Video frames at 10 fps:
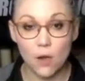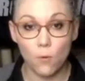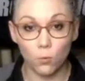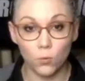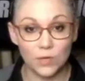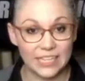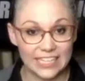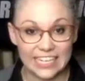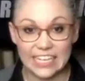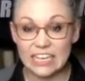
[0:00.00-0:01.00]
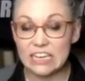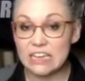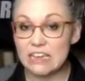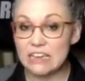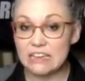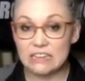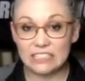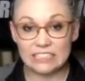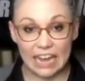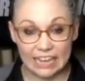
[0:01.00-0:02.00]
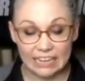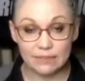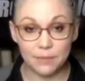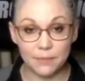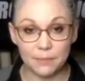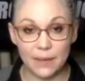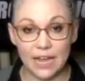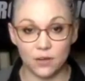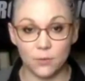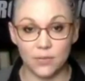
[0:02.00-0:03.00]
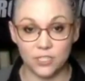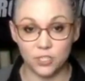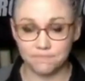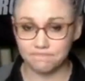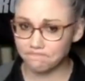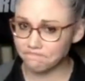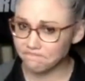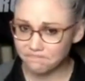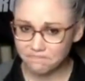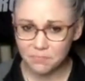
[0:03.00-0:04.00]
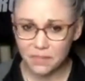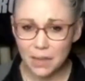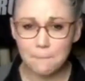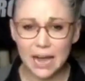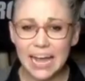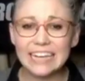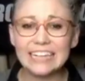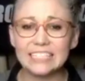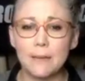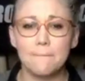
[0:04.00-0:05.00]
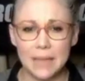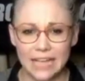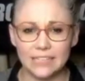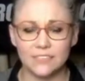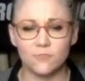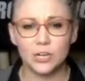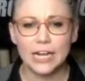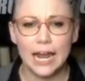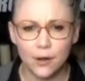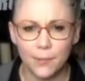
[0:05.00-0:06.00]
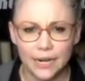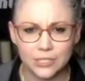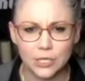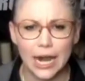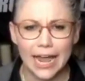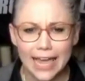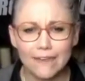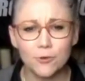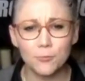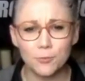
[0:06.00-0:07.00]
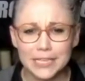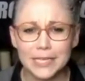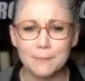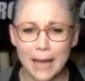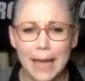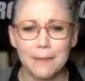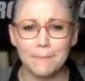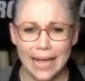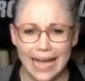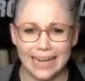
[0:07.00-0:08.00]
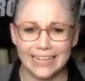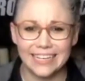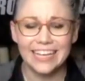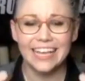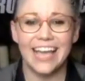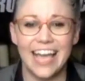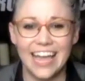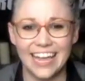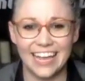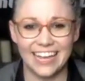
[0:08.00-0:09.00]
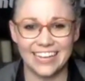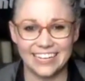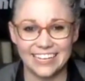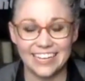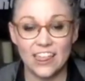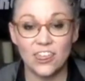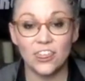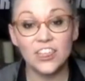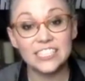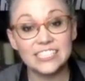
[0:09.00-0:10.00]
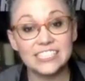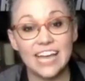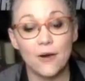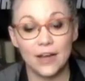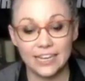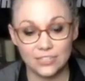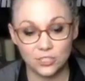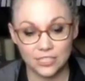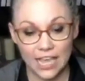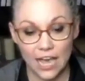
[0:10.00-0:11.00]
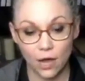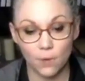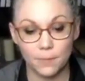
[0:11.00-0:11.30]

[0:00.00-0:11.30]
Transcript: really tighten my mid-back, which mine is a mess. For a chiropractor, I have a really bad back. And this is how I can just help